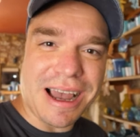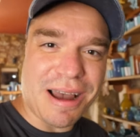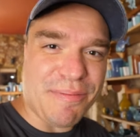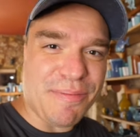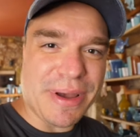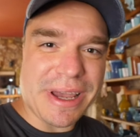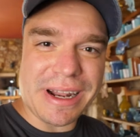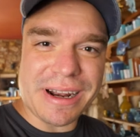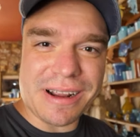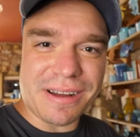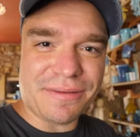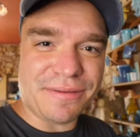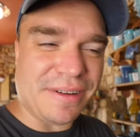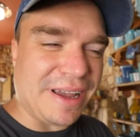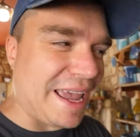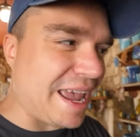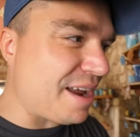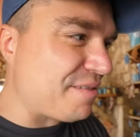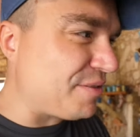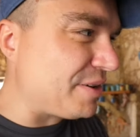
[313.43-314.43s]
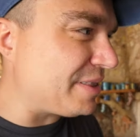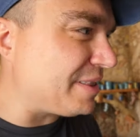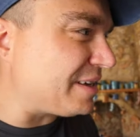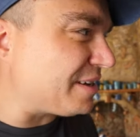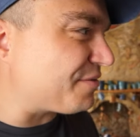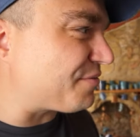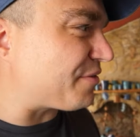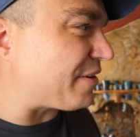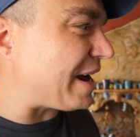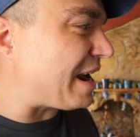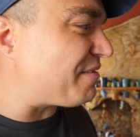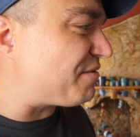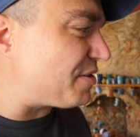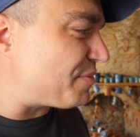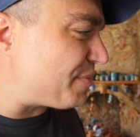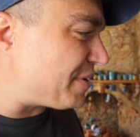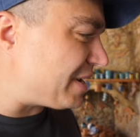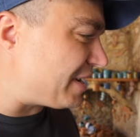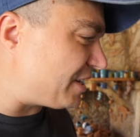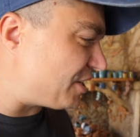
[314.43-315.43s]
a bit of everything for
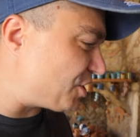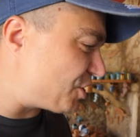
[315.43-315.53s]
everybody.